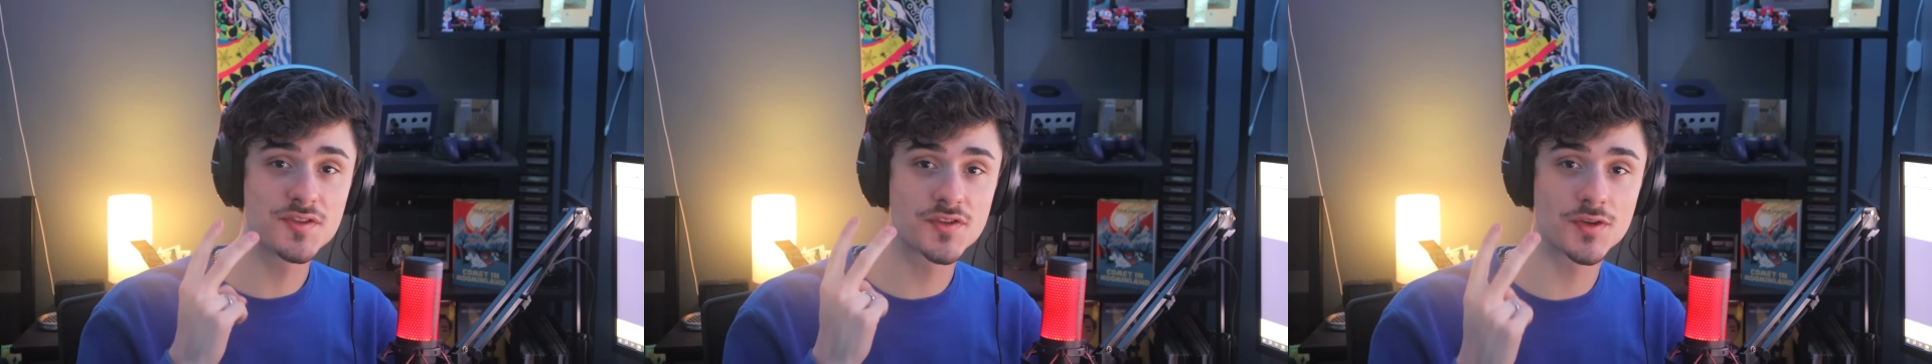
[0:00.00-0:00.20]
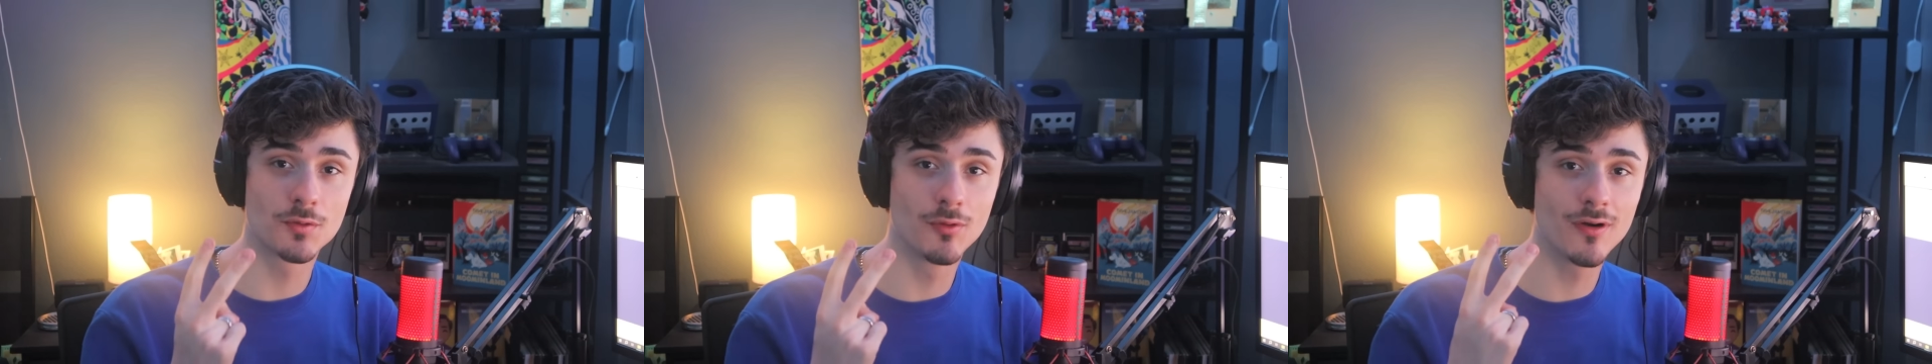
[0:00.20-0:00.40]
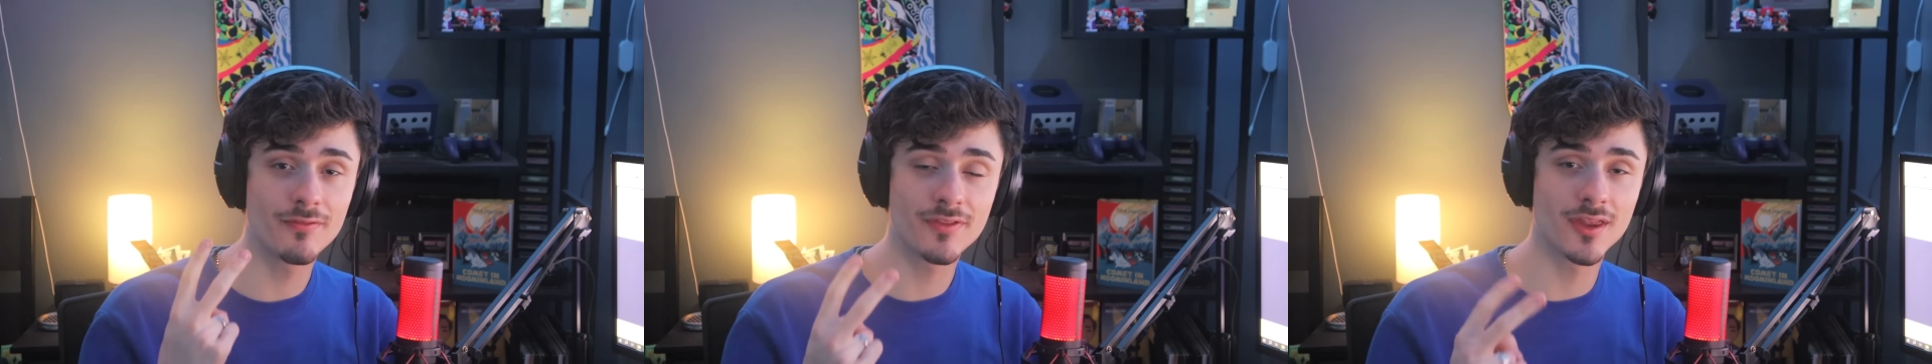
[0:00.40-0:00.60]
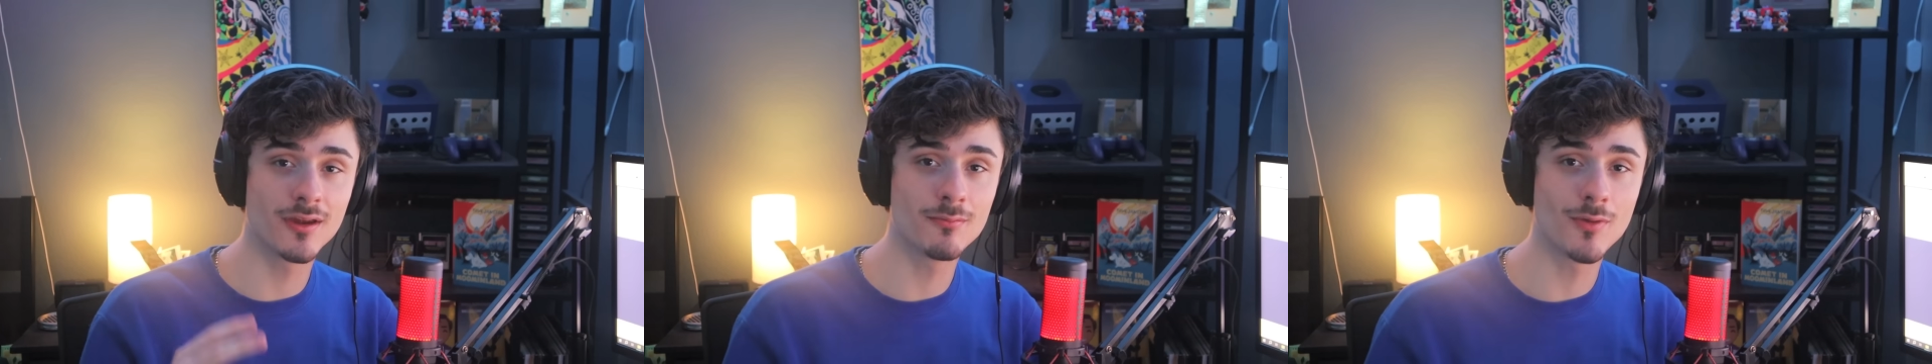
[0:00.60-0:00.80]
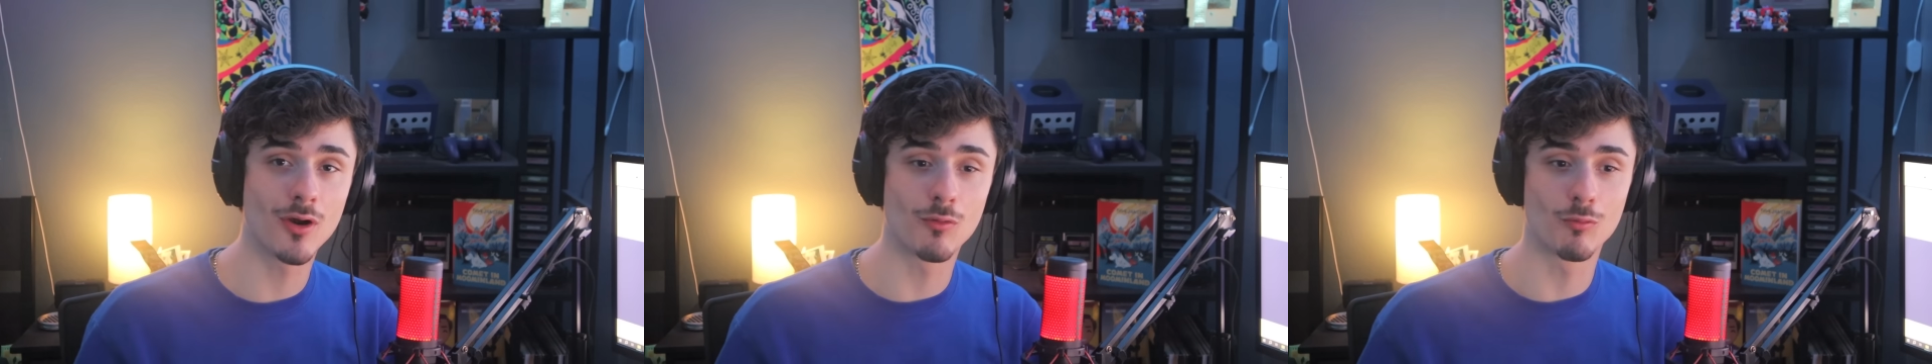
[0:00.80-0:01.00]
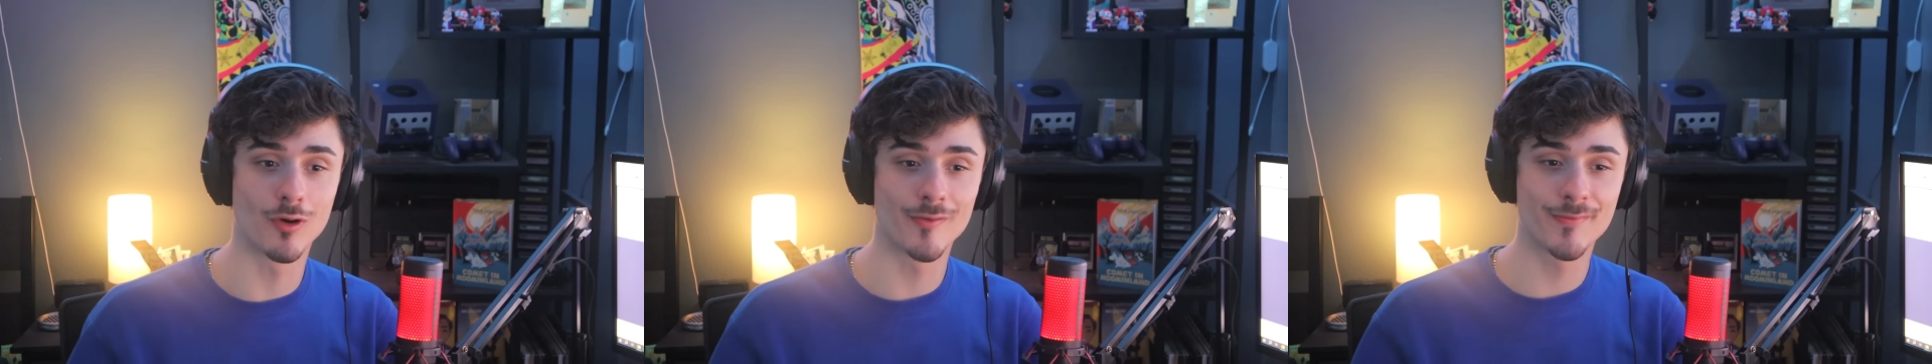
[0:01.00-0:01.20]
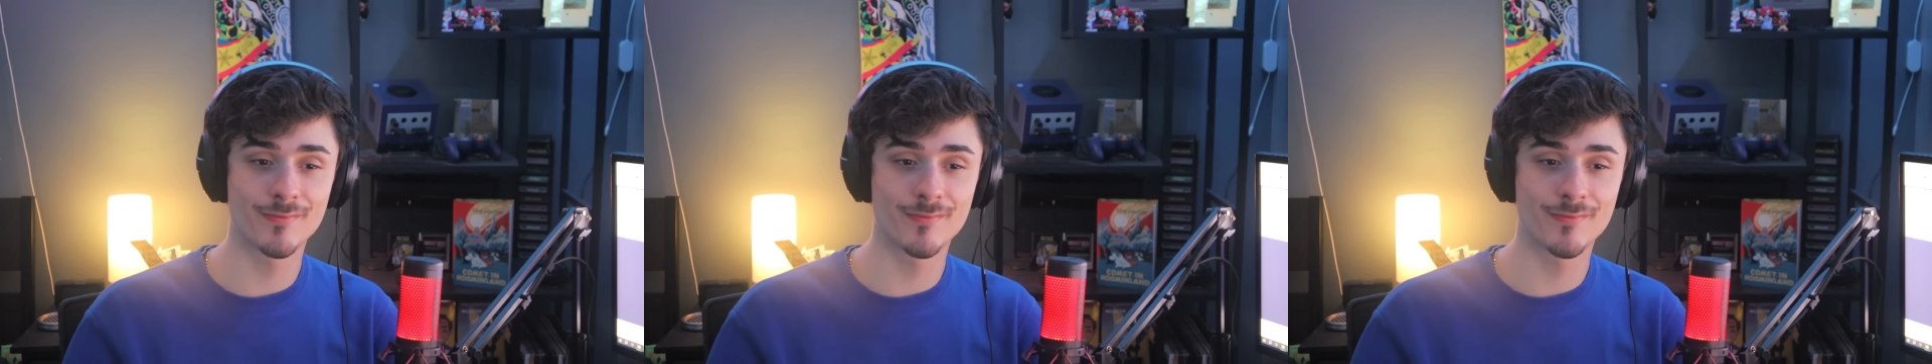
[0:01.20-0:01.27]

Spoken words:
2 of them were